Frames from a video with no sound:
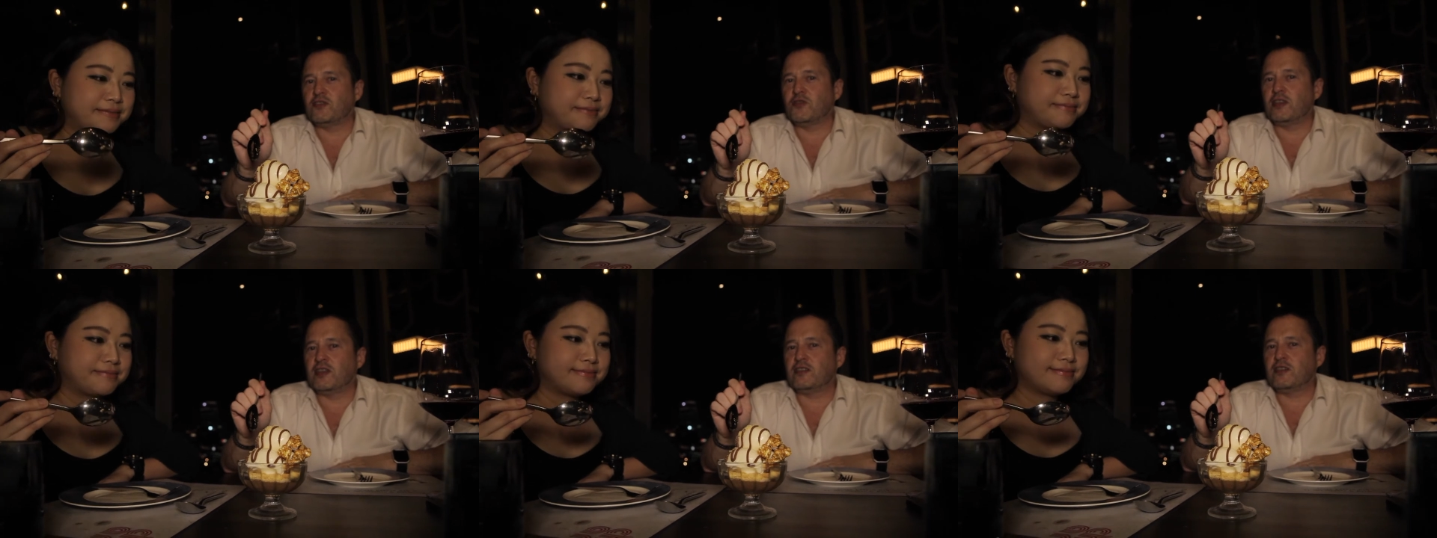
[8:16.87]
Speaker 1: for this
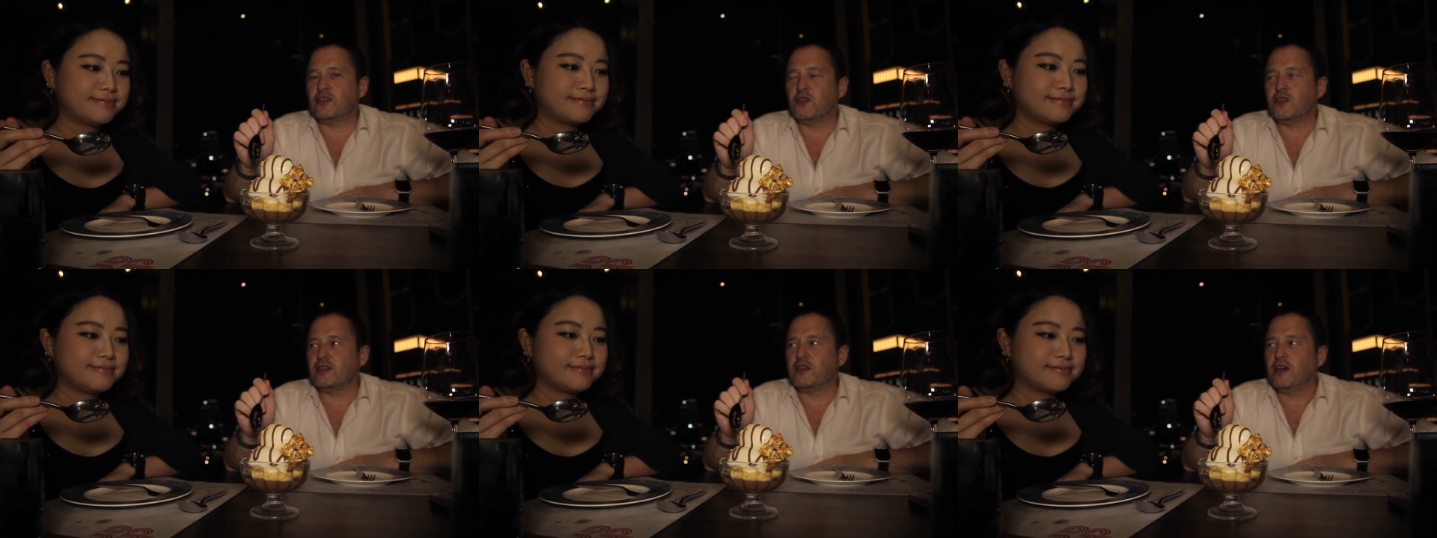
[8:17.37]
dessert,
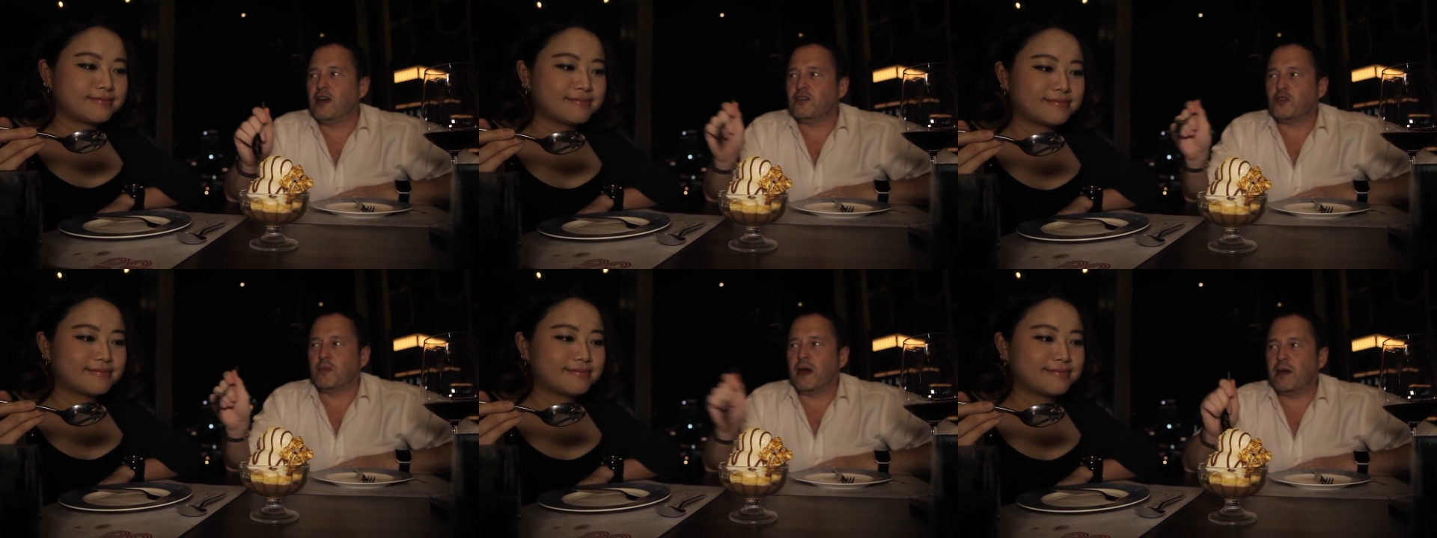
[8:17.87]
so
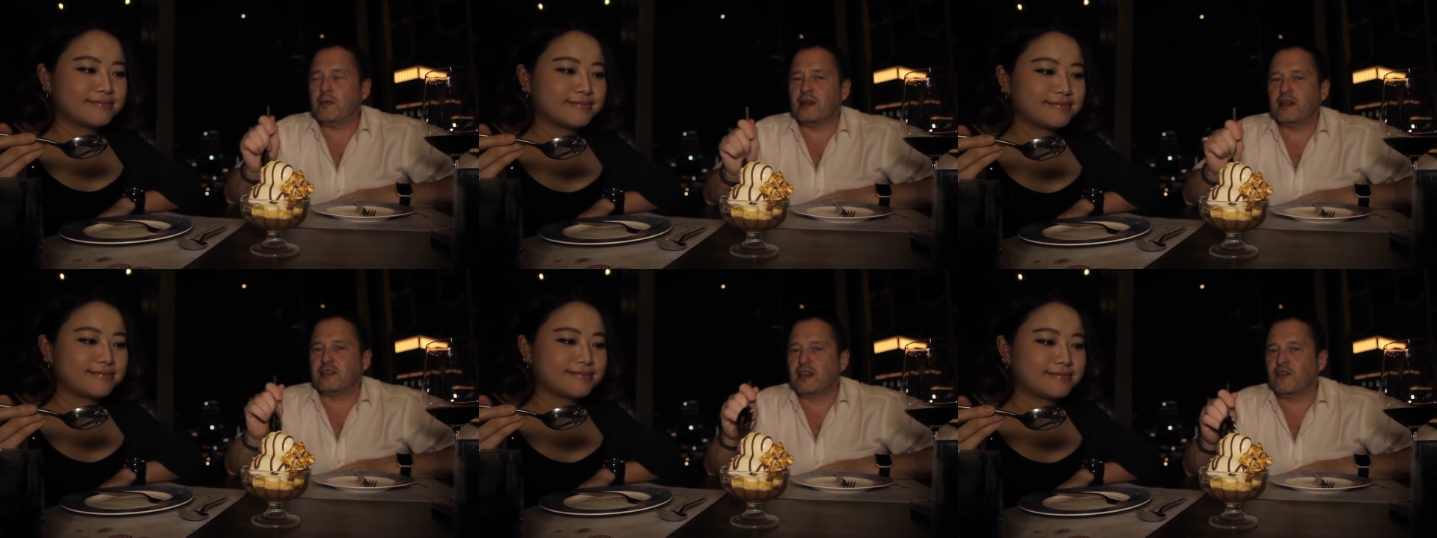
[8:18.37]
babe, let's
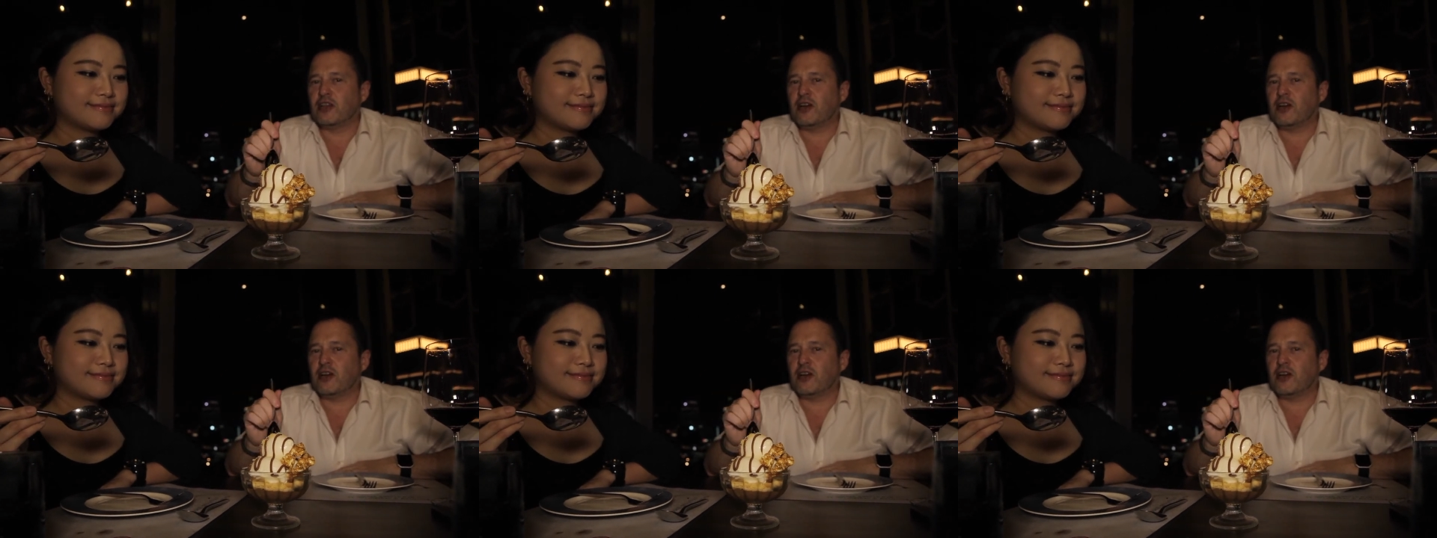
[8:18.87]
give it a